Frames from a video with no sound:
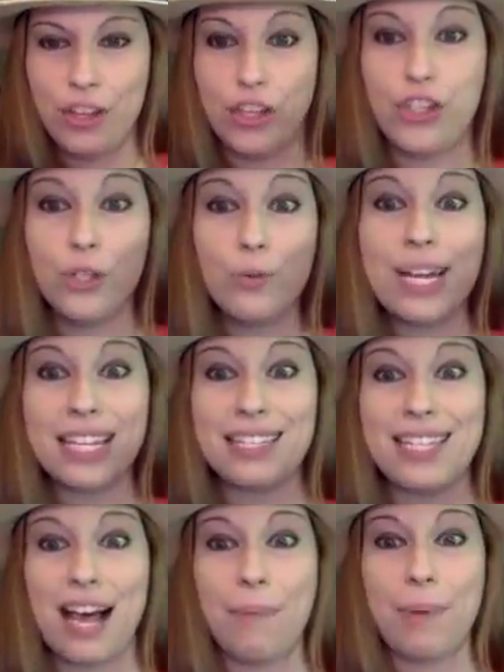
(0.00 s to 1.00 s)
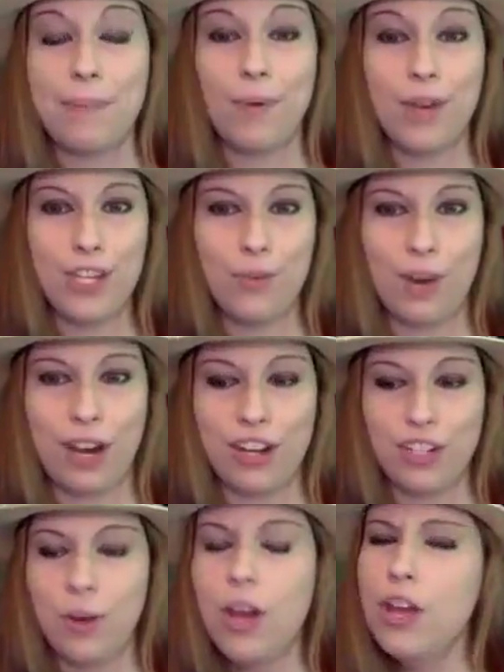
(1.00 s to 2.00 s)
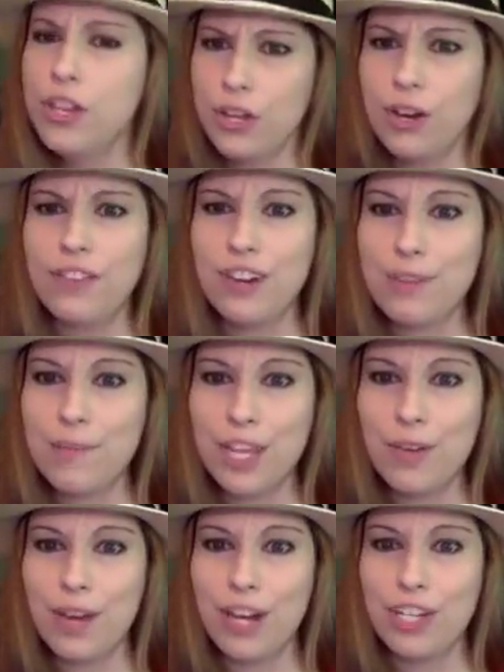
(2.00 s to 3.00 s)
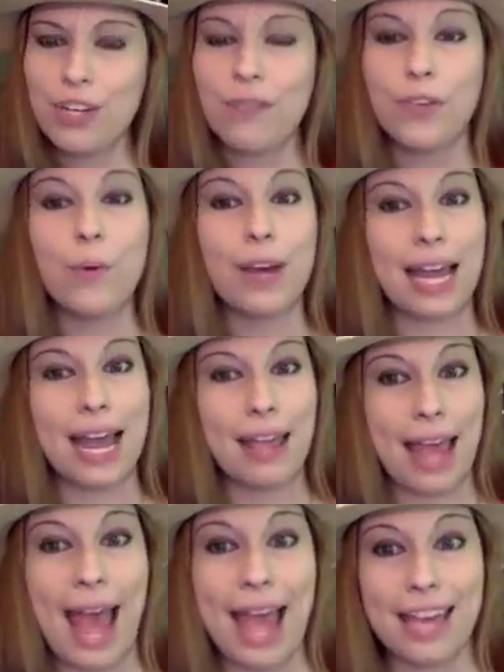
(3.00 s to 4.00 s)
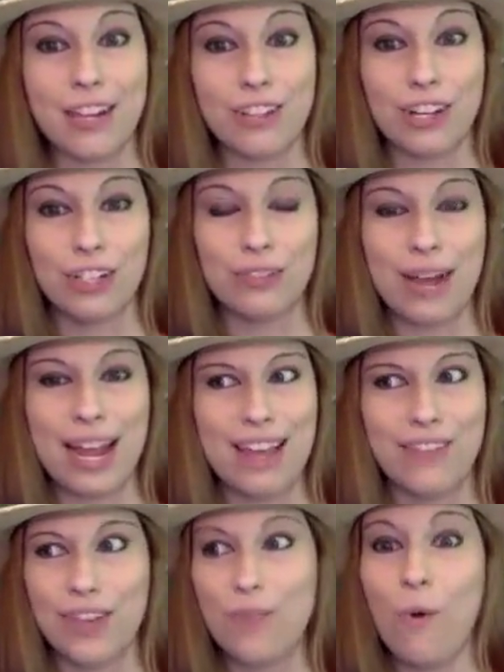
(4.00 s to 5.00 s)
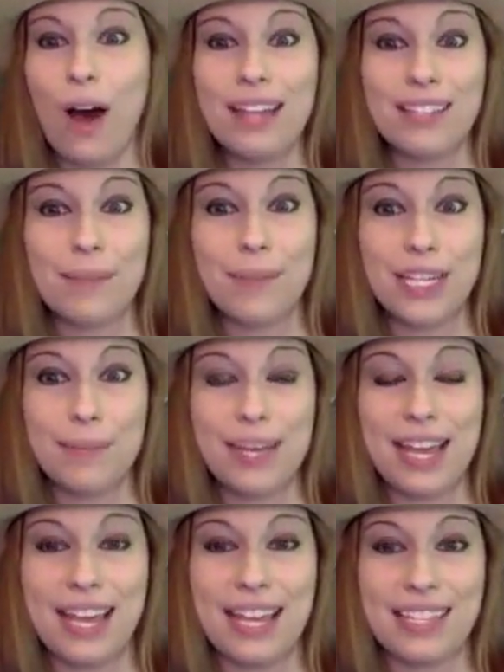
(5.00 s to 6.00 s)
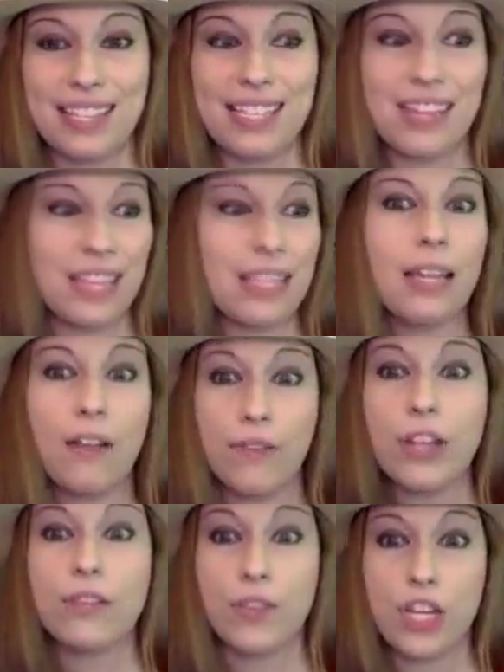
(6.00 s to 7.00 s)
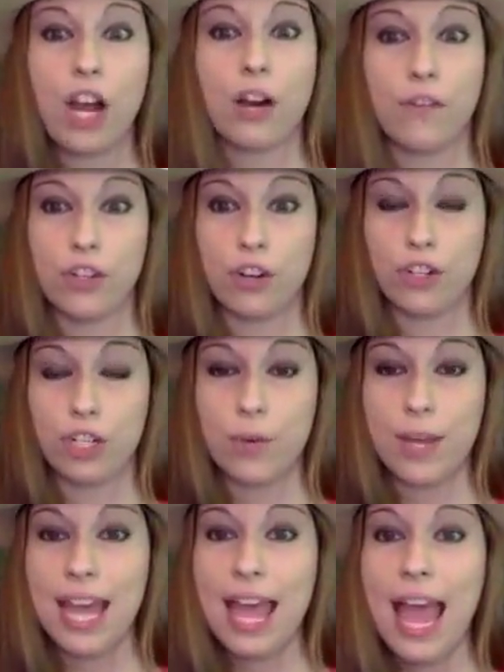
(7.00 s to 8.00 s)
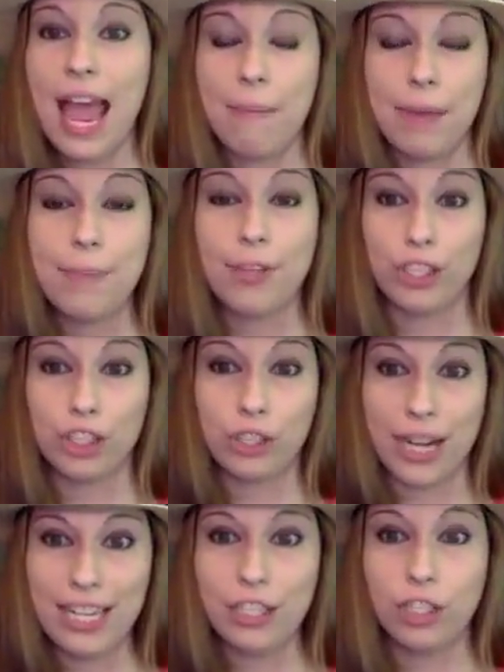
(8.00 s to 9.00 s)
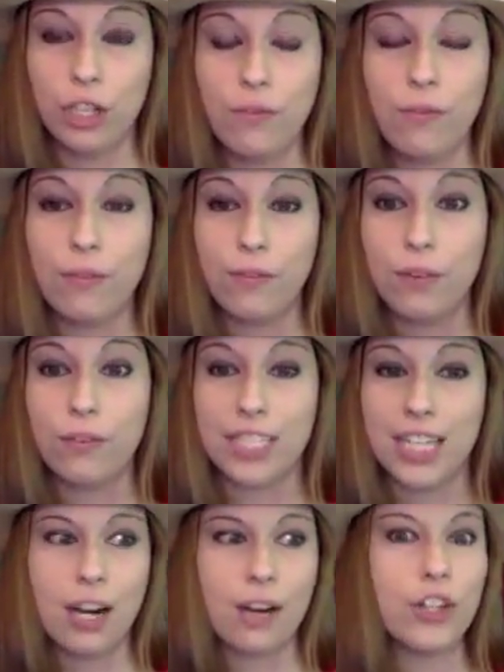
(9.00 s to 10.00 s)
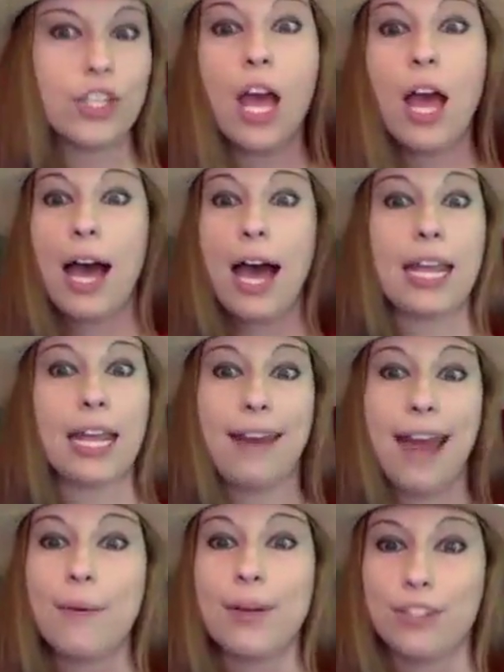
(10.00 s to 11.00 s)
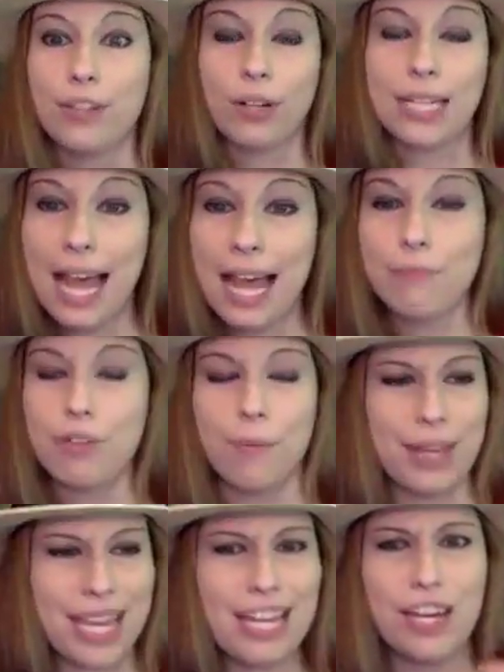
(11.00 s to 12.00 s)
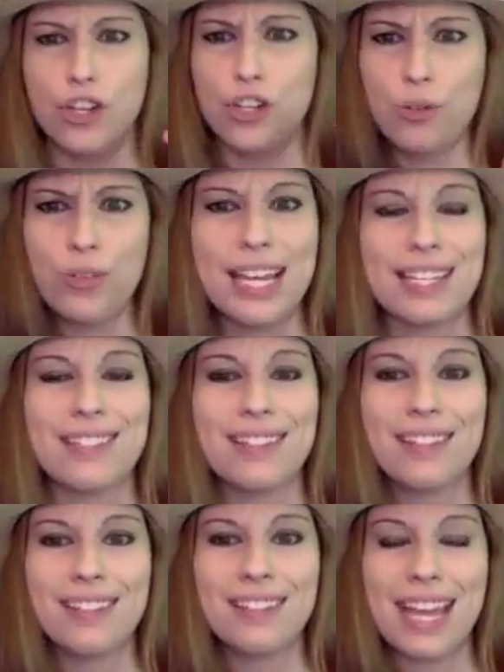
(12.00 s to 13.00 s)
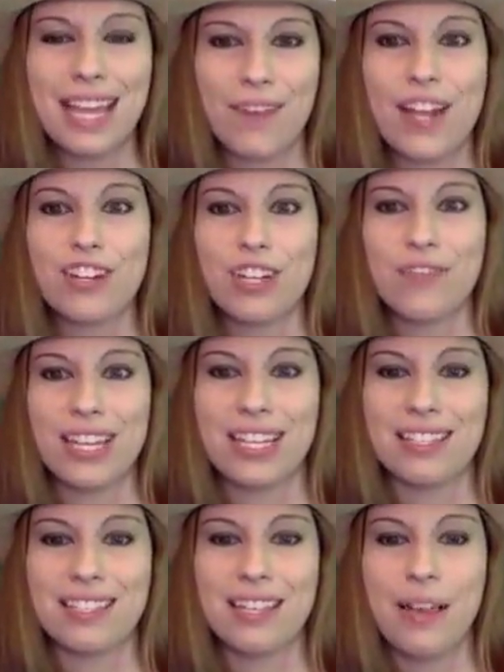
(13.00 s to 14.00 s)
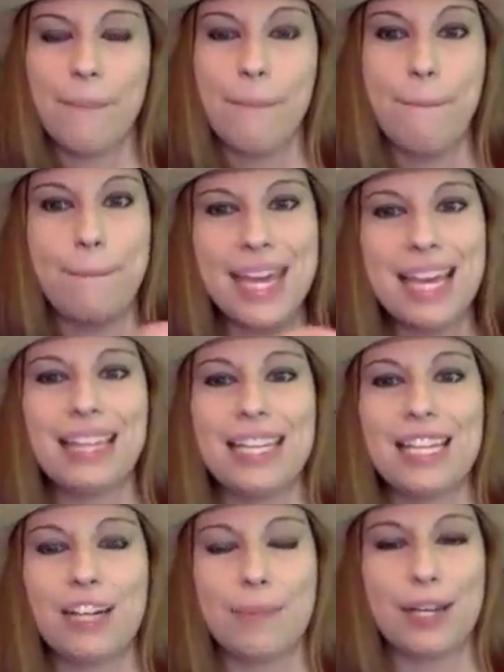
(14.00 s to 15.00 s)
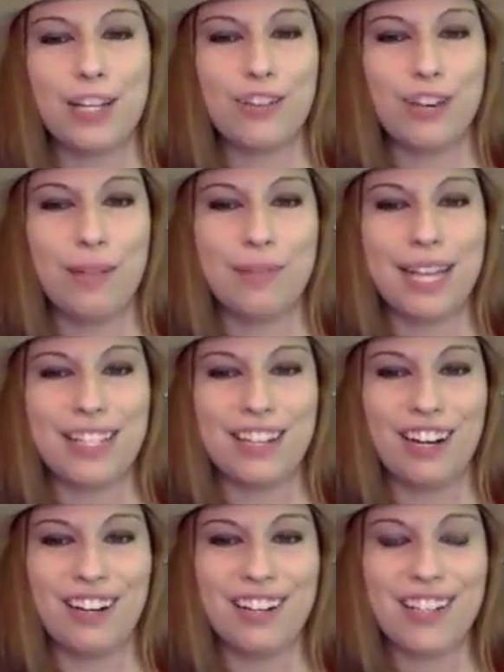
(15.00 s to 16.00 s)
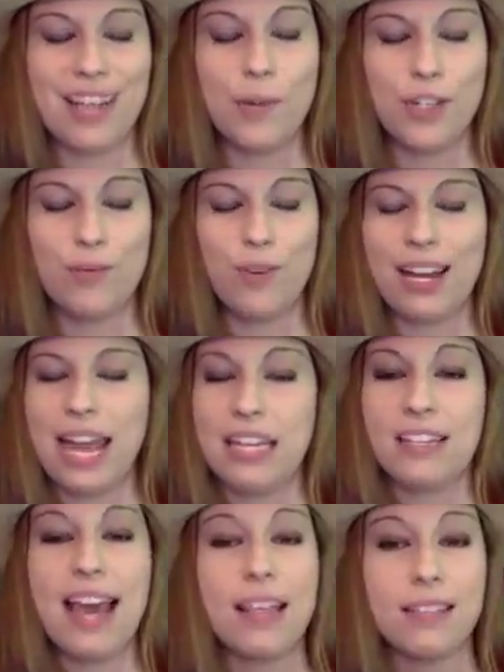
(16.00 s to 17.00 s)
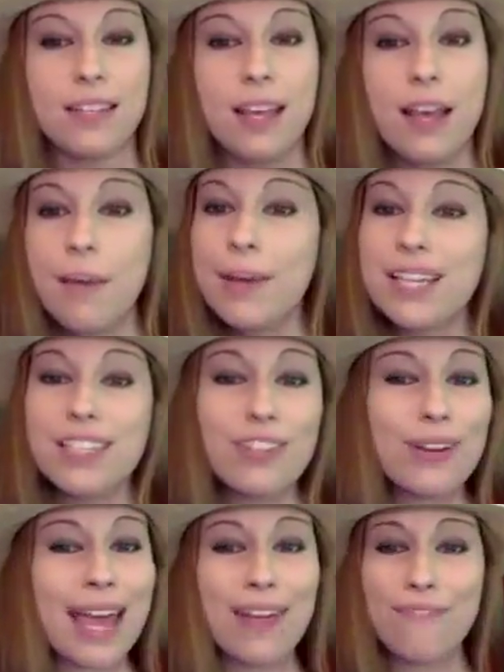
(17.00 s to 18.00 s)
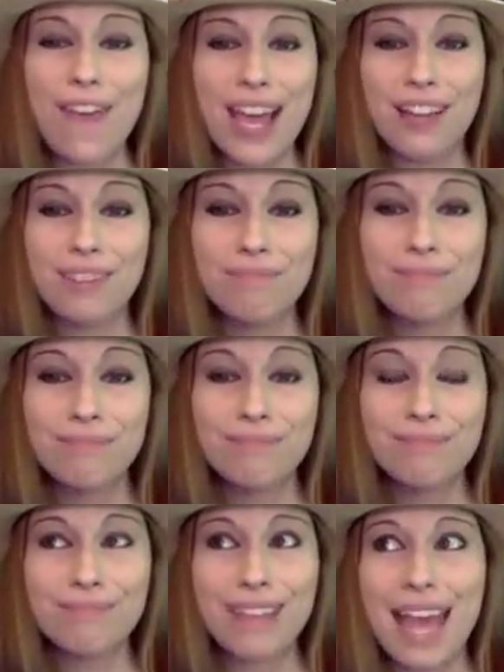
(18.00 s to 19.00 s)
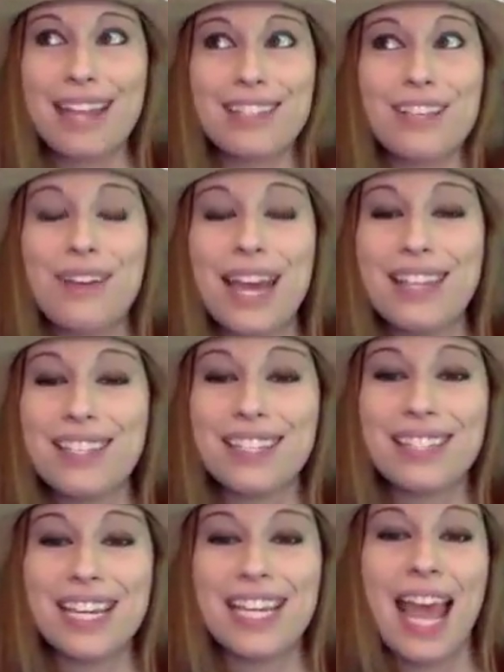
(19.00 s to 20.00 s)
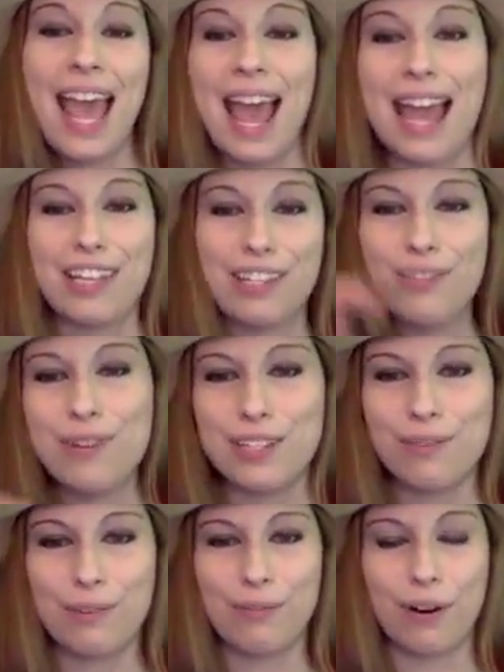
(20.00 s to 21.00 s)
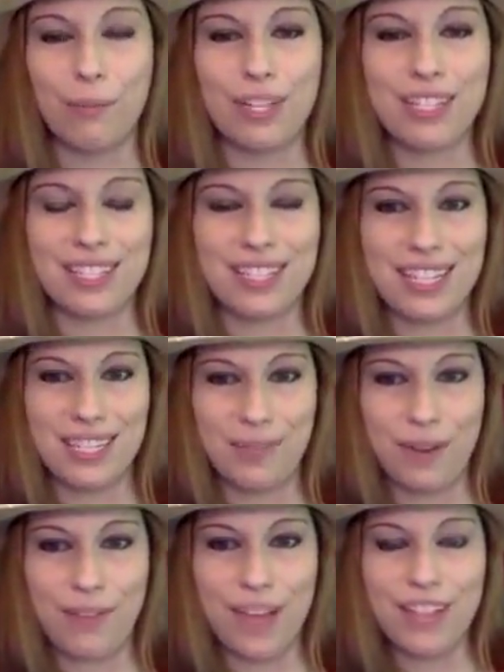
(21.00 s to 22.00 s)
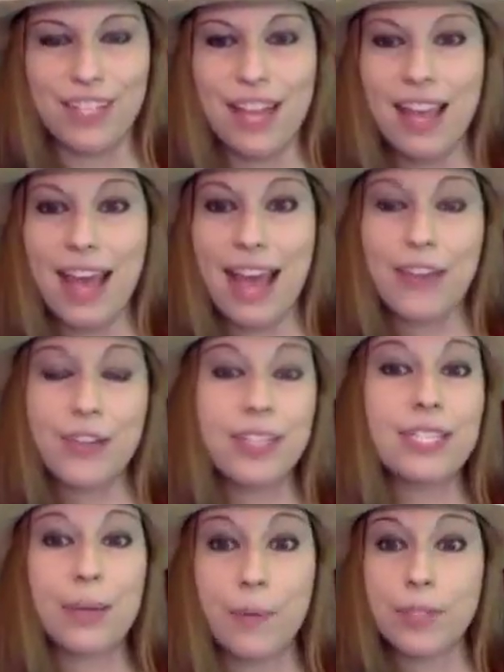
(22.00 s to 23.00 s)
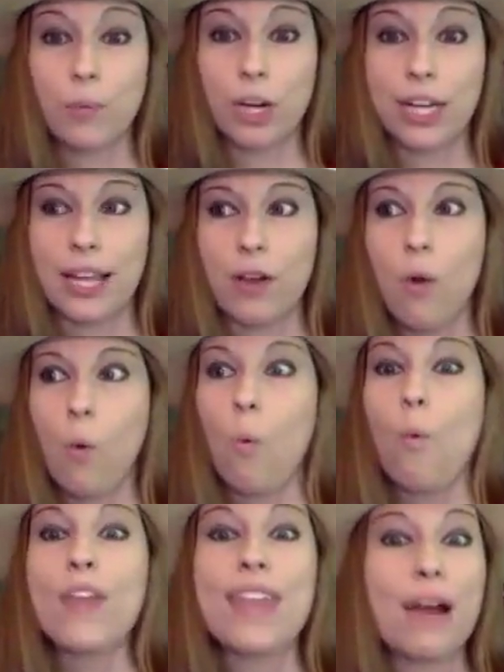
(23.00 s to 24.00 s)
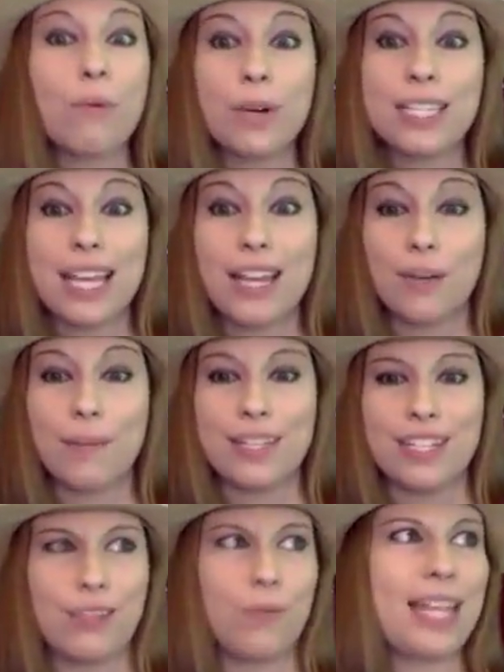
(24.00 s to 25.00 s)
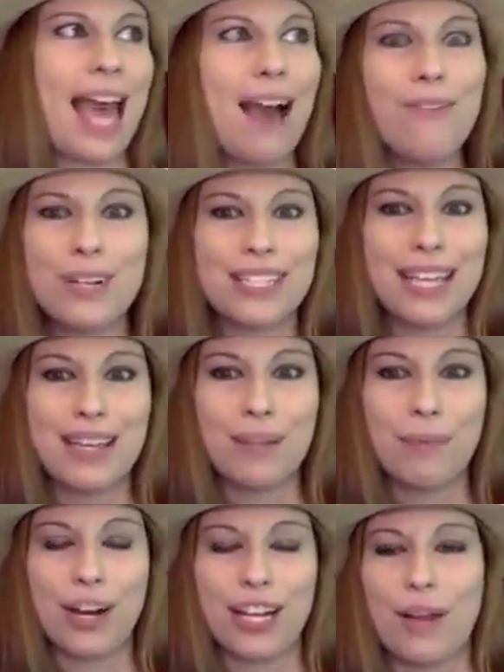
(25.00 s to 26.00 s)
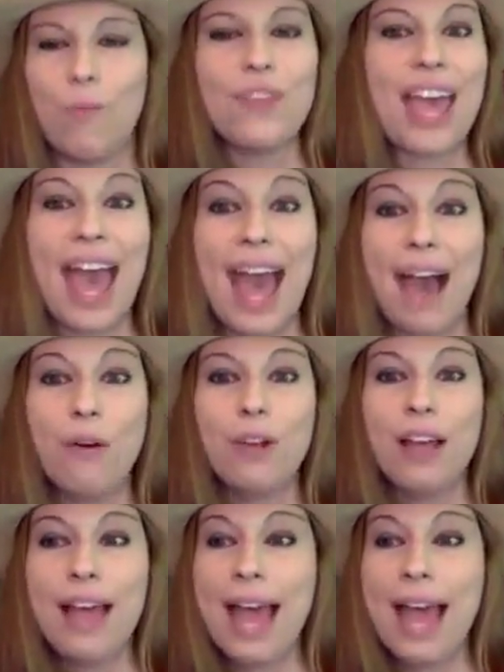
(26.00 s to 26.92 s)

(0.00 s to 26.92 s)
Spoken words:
You get to tell people what you want to do. So if there's something you want to do, if you want to hack it a certain way, if you want something to be a consistent thing that other photographers are doing and people are trained to look for photographers, honey, now is your time. Jump in, do this, take advantage of this. Be a leader, be a trailblazer, decide what you want and test, because it's okay to fail and it's okay to succeed, and you get to inform what succeeds and what fails, and you get to see what's working without risking your business, without risking your marketing, without